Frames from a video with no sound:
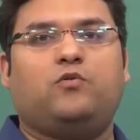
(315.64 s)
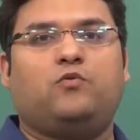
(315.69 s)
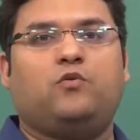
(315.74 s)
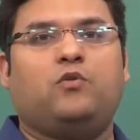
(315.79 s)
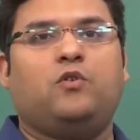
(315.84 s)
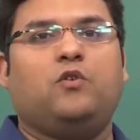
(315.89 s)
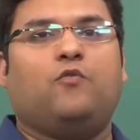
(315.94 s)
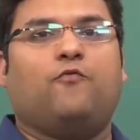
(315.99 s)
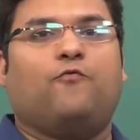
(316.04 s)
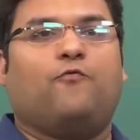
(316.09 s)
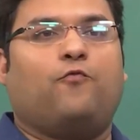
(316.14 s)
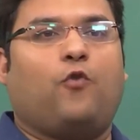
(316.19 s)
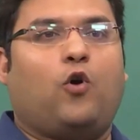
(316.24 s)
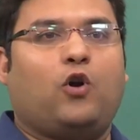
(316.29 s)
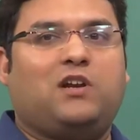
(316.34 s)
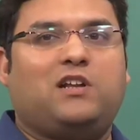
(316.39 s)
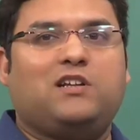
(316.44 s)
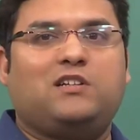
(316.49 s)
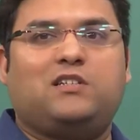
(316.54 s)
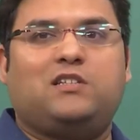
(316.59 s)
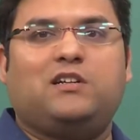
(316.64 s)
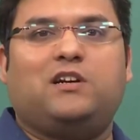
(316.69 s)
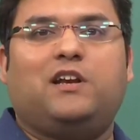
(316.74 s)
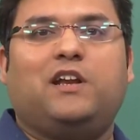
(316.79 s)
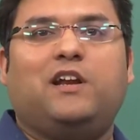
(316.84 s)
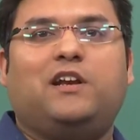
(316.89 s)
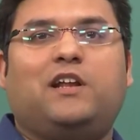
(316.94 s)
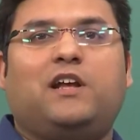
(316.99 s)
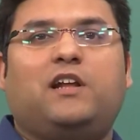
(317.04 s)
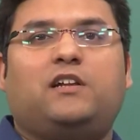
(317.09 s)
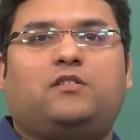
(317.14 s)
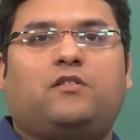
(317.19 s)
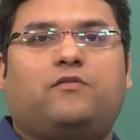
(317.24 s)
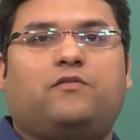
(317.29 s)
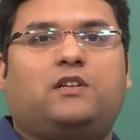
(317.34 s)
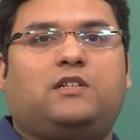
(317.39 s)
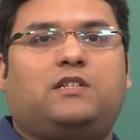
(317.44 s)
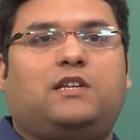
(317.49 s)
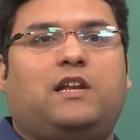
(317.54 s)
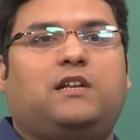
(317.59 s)
to what is the details of
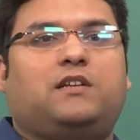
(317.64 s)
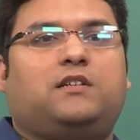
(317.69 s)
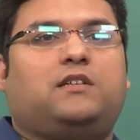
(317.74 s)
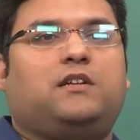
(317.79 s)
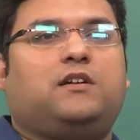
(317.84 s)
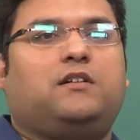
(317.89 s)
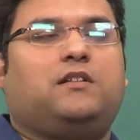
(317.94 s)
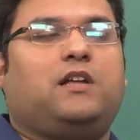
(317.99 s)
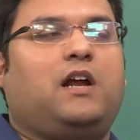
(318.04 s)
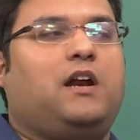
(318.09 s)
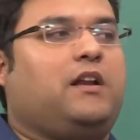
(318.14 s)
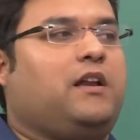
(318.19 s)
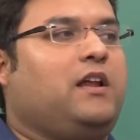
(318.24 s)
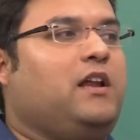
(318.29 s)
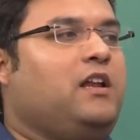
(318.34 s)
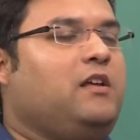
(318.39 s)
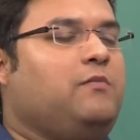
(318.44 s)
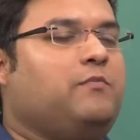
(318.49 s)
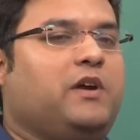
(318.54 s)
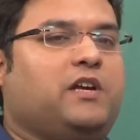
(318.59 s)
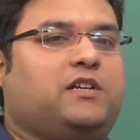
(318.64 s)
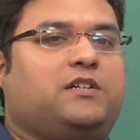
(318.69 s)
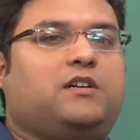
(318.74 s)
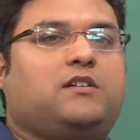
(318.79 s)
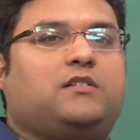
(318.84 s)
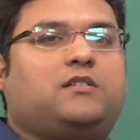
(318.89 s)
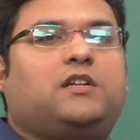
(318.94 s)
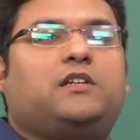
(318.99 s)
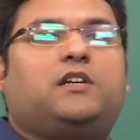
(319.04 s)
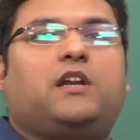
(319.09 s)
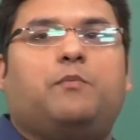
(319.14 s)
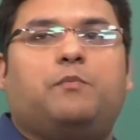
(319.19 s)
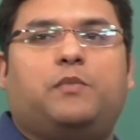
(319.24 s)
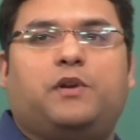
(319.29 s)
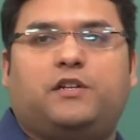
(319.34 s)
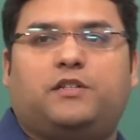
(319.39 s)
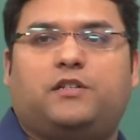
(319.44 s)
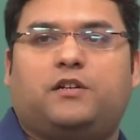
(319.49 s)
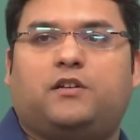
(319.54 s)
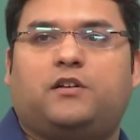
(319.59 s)
the sensor that really measures the
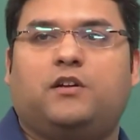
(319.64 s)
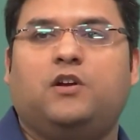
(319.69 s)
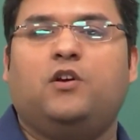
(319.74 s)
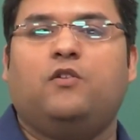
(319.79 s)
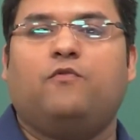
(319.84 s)
temperature,